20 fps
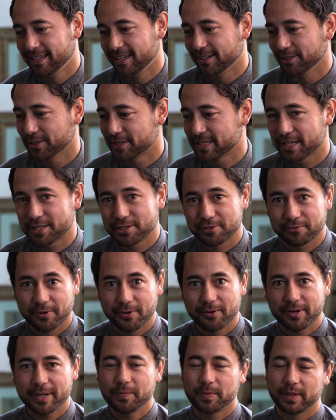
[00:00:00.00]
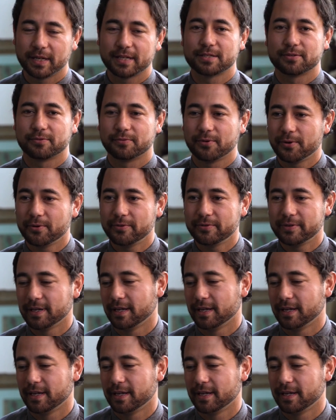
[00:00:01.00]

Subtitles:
It looks like Sarodi, but it's Sarod.